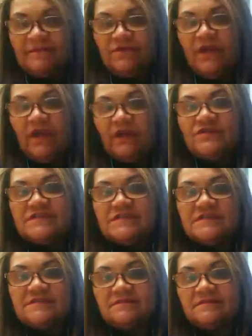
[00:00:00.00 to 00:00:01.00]
You cannot
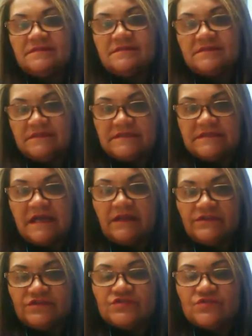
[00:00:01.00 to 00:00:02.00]
just
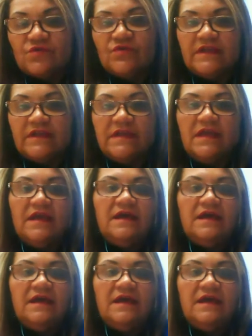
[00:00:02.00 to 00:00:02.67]
tell the story